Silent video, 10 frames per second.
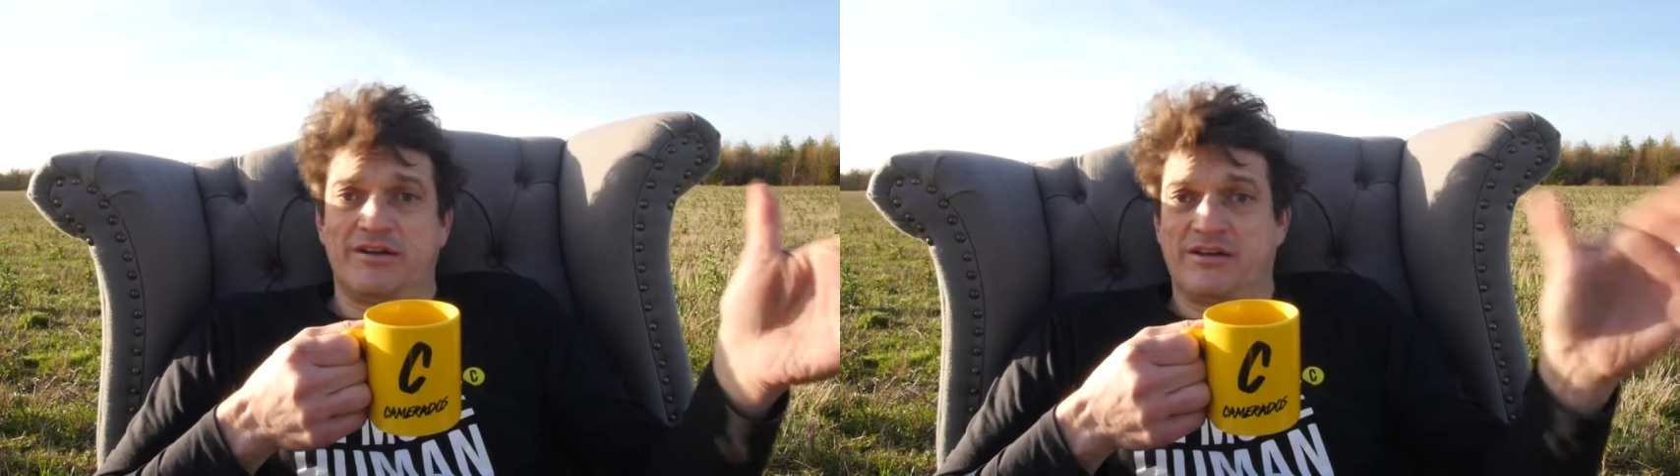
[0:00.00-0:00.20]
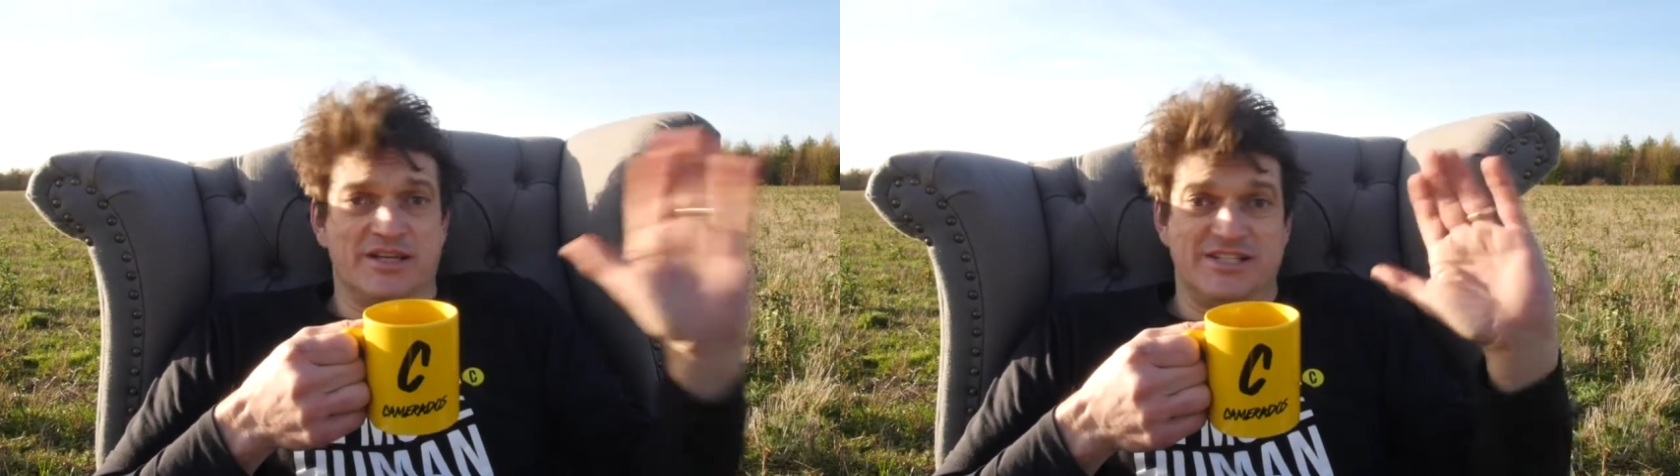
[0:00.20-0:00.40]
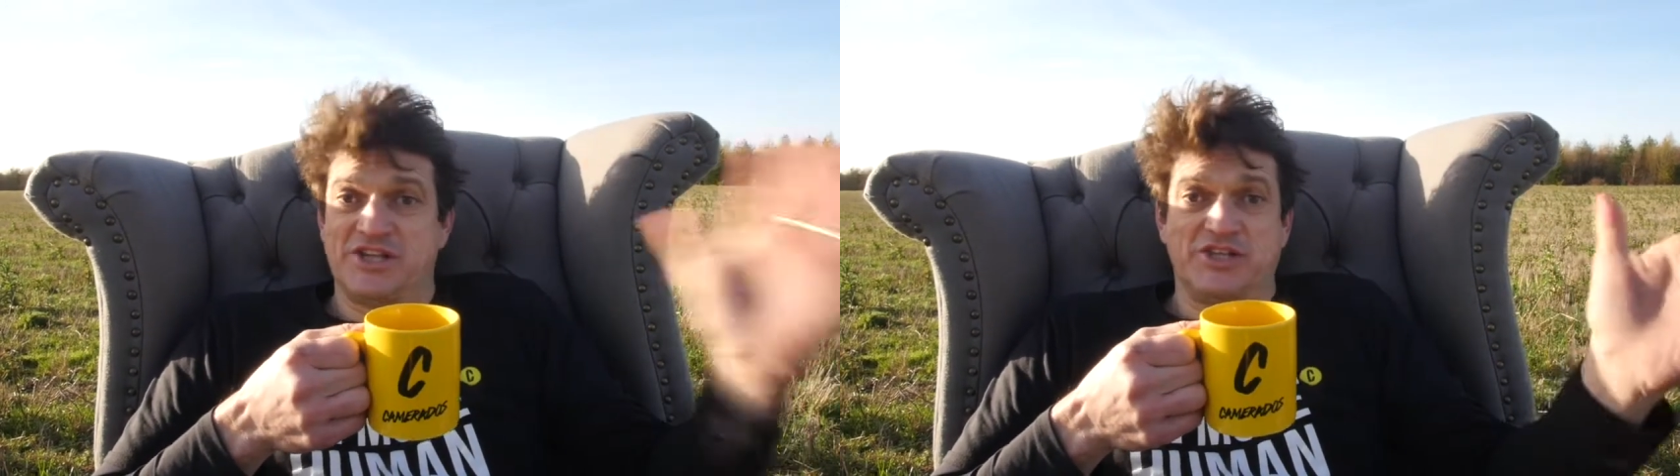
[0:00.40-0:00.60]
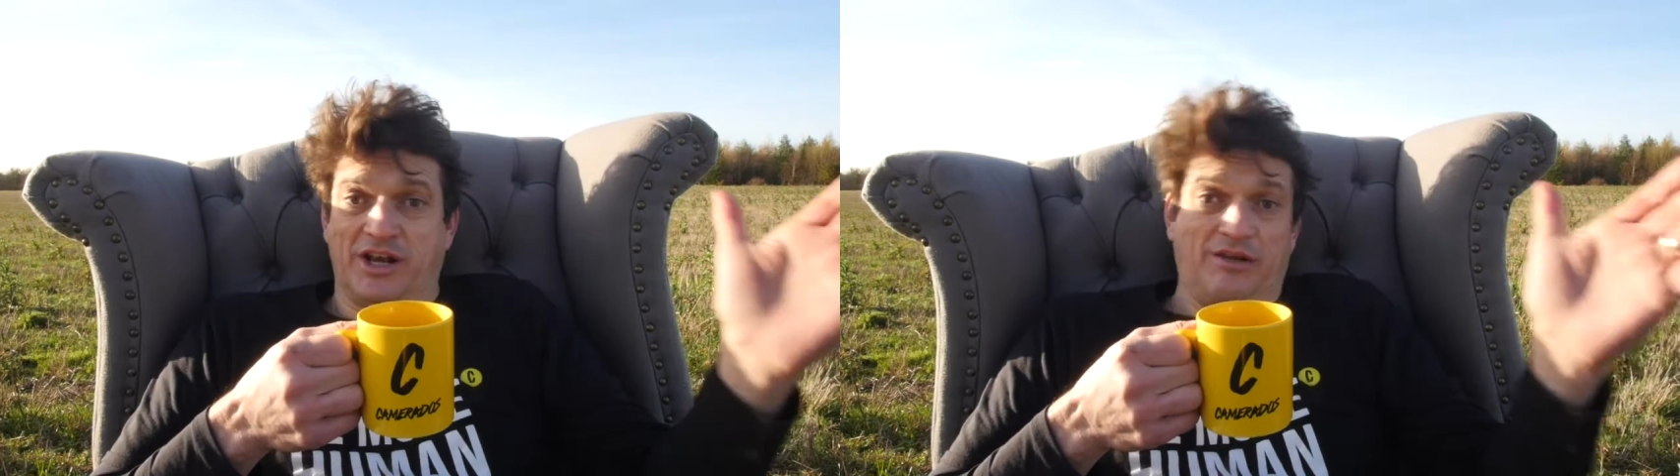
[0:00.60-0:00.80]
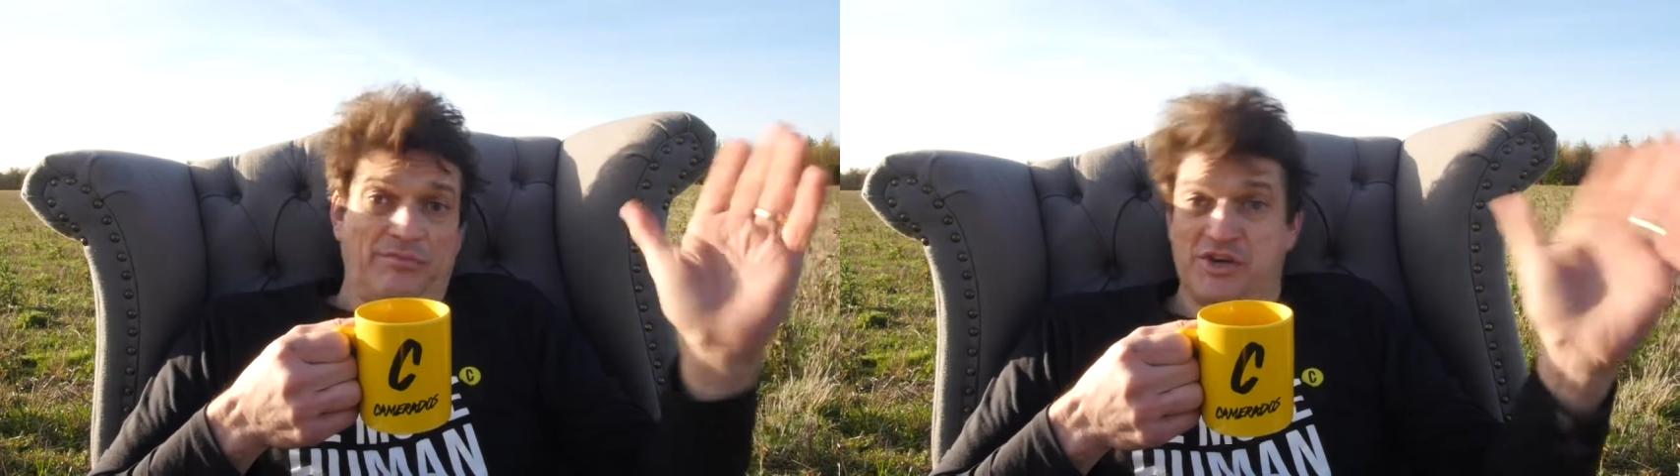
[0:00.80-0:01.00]
a
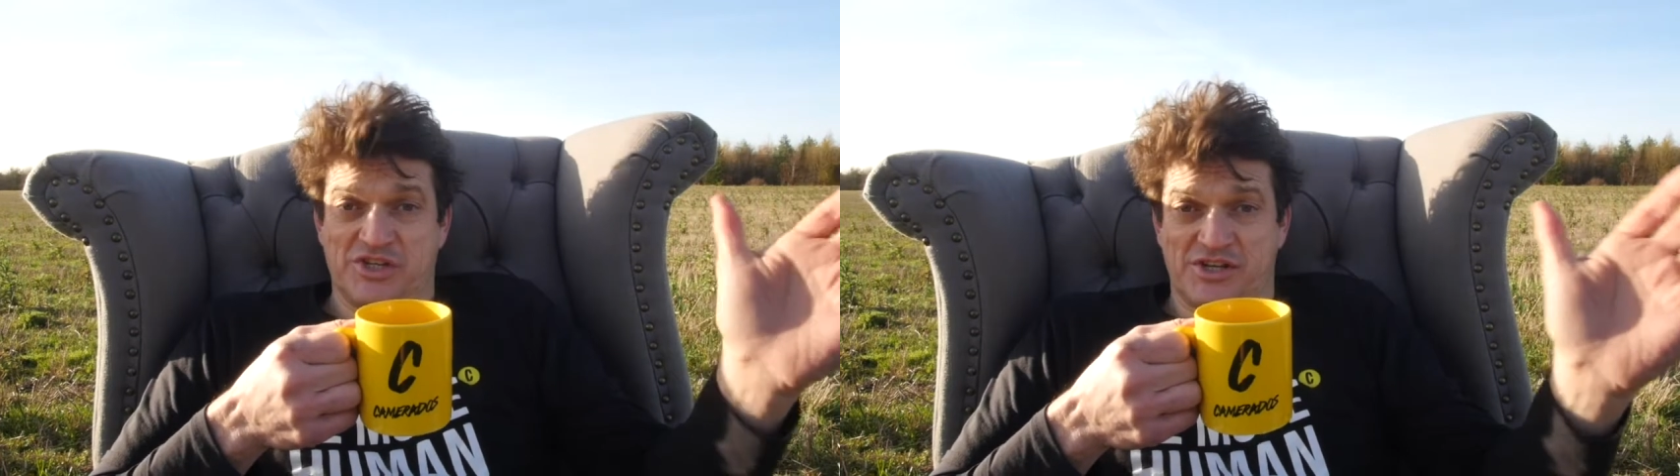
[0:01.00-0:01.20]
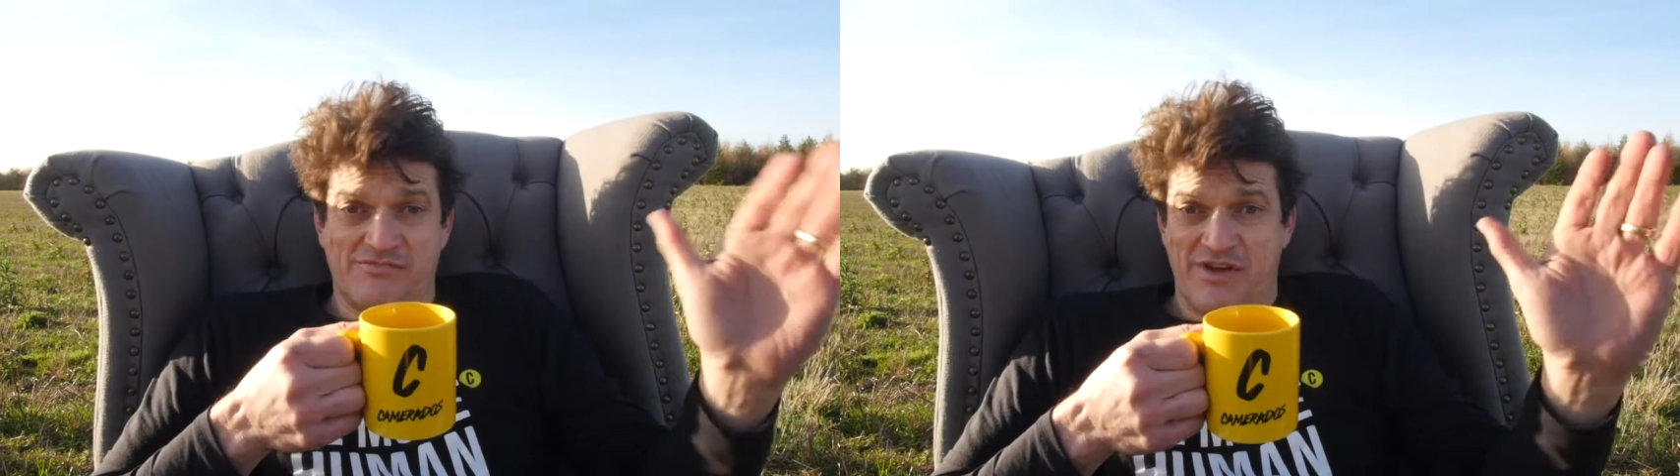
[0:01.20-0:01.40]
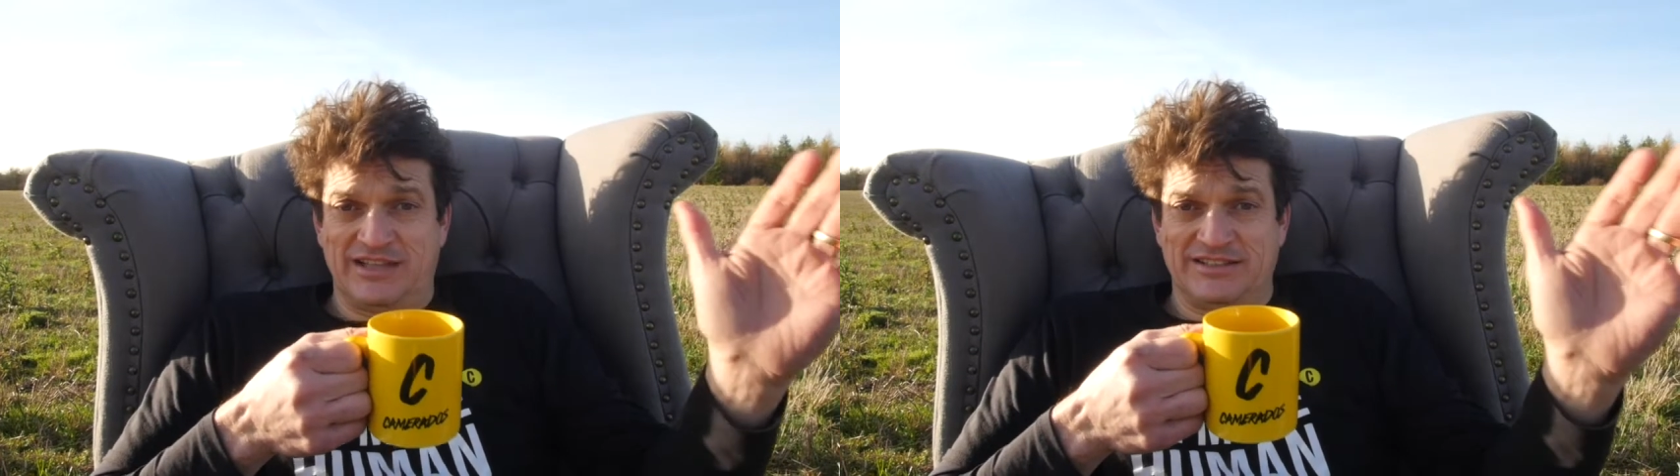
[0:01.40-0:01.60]
digital person, right?